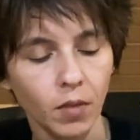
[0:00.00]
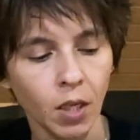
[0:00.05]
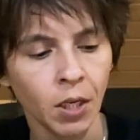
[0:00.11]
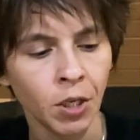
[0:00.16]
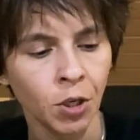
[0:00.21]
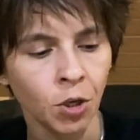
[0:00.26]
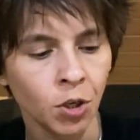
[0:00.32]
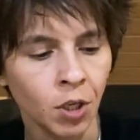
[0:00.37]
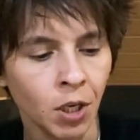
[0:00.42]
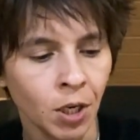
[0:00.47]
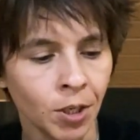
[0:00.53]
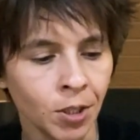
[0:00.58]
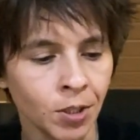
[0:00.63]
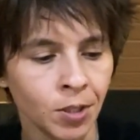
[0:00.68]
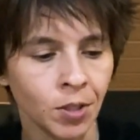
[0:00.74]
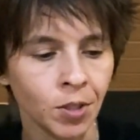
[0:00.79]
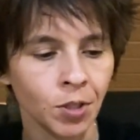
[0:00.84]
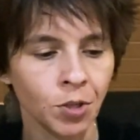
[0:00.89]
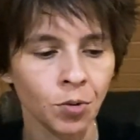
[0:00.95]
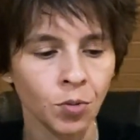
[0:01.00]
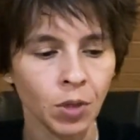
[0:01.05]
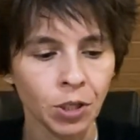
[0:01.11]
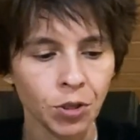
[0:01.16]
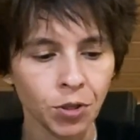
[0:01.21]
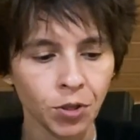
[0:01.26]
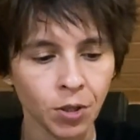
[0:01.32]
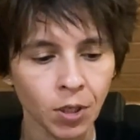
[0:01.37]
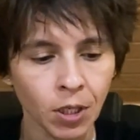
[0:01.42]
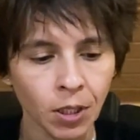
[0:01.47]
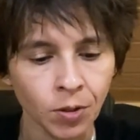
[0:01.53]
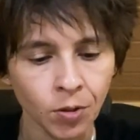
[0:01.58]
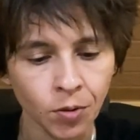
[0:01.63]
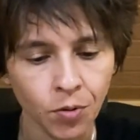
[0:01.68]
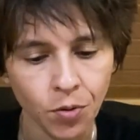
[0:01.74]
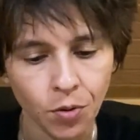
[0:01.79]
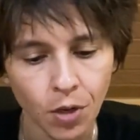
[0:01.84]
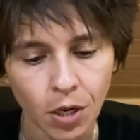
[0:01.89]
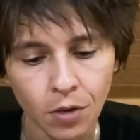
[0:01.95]
in your current situation, you get
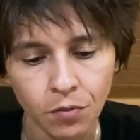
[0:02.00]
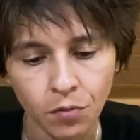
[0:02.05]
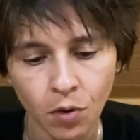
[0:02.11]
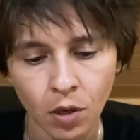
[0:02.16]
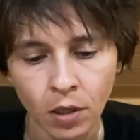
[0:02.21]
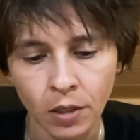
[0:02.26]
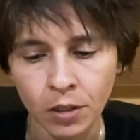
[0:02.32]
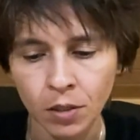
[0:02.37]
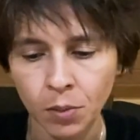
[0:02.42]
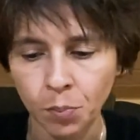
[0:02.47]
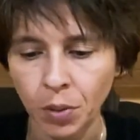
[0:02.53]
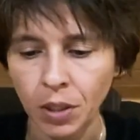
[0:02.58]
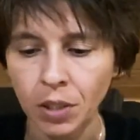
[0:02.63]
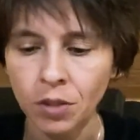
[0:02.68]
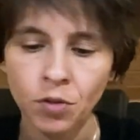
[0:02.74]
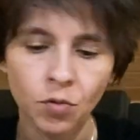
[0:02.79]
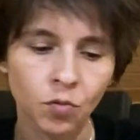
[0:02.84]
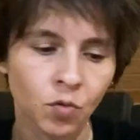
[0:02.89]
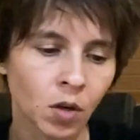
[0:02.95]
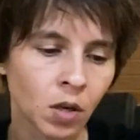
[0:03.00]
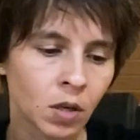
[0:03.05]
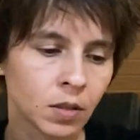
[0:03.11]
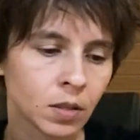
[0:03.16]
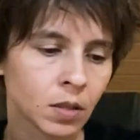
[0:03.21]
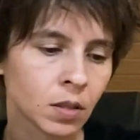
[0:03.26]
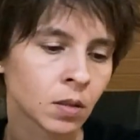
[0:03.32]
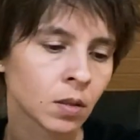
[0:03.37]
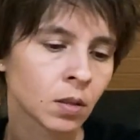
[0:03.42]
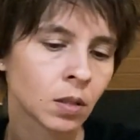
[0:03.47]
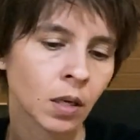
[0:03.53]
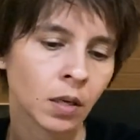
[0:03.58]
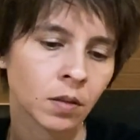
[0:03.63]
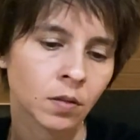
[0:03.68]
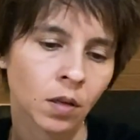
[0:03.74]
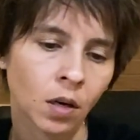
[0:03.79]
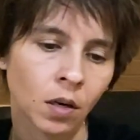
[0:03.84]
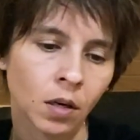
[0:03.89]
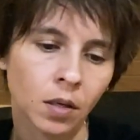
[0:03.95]
the Three of Wands, the Page of Wands, and the
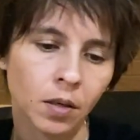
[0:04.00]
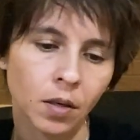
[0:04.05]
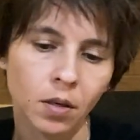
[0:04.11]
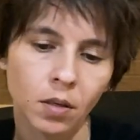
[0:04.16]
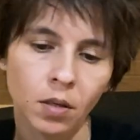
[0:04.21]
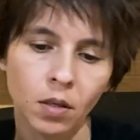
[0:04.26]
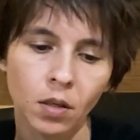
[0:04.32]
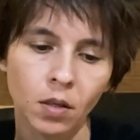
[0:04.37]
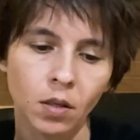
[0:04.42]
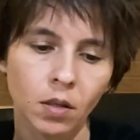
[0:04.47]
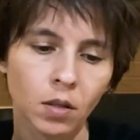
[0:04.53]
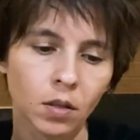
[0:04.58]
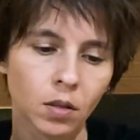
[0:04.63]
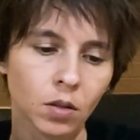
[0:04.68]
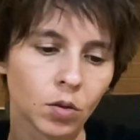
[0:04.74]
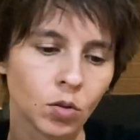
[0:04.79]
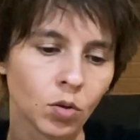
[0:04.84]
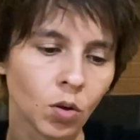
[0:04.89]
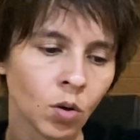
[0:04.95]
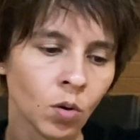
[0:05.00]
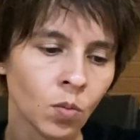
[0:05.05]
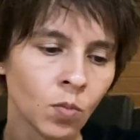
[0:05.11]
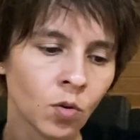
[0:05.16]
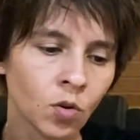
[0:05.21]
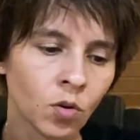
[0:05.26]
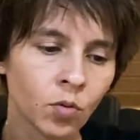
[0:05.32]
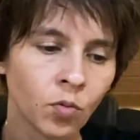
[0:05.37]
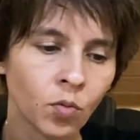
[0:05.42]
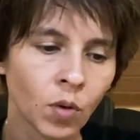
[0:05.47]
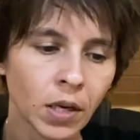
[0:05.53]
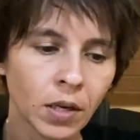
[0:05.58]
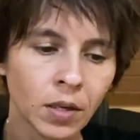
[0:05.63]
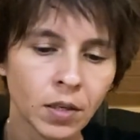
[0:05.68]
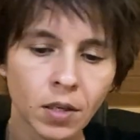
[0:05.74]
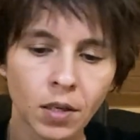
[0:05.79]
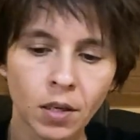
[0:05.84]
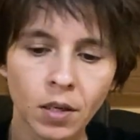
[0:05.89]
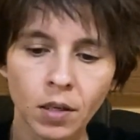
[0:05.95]
Death card. No more
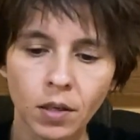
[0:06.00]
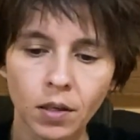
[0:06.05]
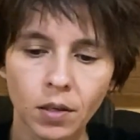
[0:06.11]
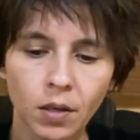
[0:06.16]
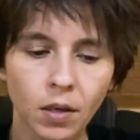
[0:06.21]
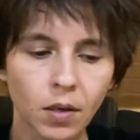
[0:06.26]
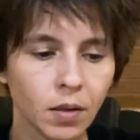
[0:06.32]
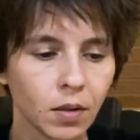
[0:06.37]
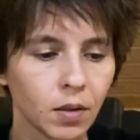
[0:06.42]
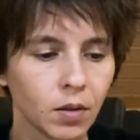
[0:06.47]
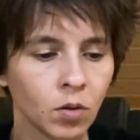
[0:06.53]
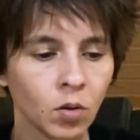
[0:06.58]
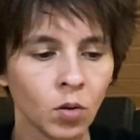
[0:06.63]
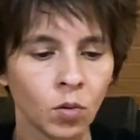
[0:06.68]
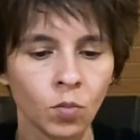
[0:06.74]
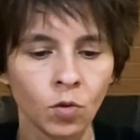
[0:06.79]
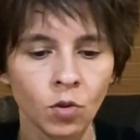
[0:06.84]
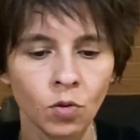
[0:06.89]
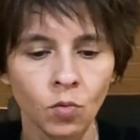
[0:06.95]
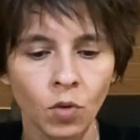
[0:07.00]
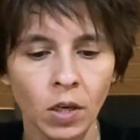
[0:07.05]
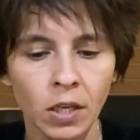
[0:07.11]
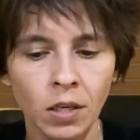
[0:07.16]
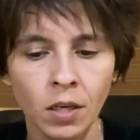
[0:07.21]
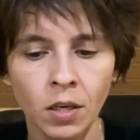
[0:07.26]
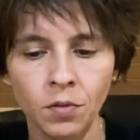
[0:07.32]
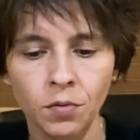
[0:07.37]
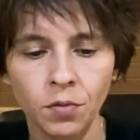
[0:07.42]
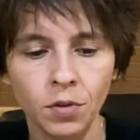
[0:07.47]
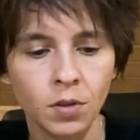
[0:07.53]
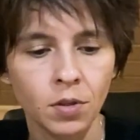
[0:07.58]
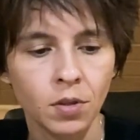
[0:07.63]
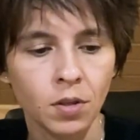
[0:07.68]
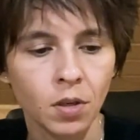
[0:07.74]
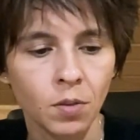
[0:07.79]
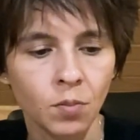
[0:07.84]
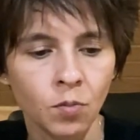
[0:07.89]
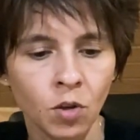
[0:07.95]
waiting. No more waiting for
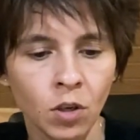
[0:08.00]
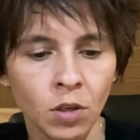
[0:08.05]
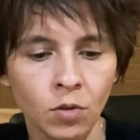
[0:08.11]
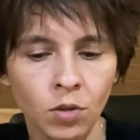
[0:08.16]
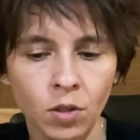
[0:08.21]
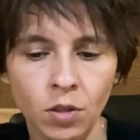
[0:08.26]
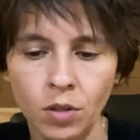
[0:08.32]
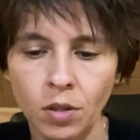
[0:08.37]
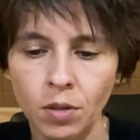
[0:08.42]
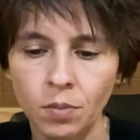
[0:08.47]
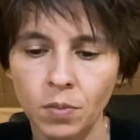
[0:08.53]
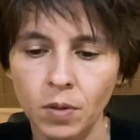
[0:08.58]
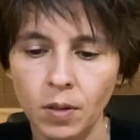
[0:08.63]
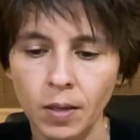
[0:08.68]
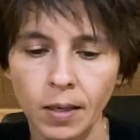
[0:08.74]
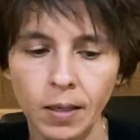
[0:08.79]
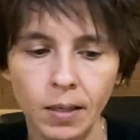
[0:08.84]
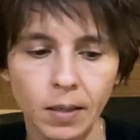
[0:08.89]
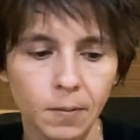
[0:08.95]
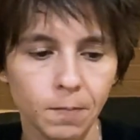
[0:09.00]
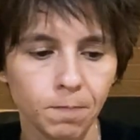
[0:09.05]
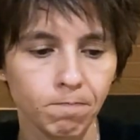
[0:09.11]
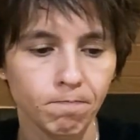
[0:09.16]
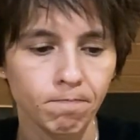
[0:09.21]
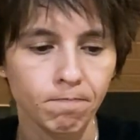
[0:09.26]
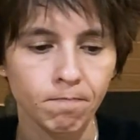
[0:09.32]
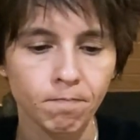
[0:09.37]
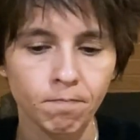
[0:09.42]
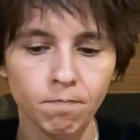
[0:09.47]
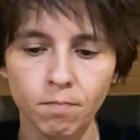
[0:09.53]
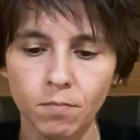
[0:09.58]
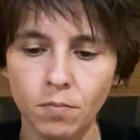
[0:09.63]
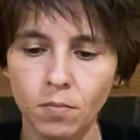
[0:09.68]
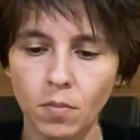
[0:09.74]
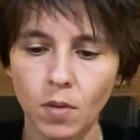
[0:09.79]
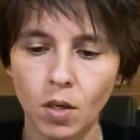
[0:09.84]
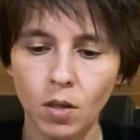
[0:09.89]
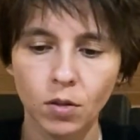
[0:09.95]
someone or something.
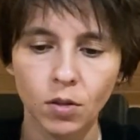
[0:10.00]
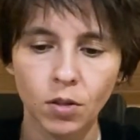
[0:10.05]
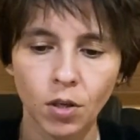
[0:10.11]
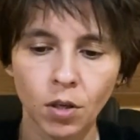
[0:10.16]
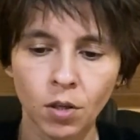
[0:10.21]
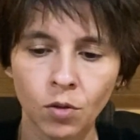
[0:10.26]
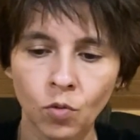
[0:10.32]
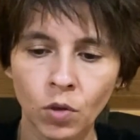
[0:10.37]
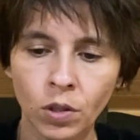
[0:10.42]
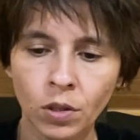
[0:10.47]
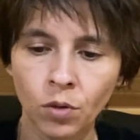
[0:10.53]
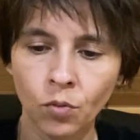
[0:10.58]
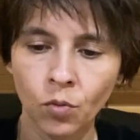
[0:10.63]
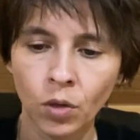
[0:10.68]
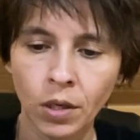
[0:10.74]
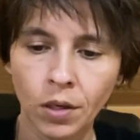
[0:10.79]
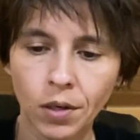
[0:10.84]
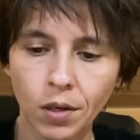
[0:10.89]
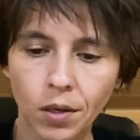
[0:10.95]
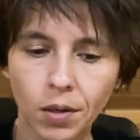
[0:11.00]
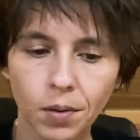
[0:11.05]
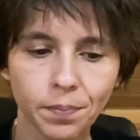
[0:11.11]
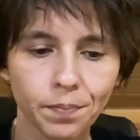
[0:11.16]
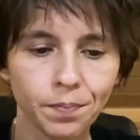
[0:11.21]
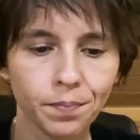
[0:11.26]
Done with the waiting.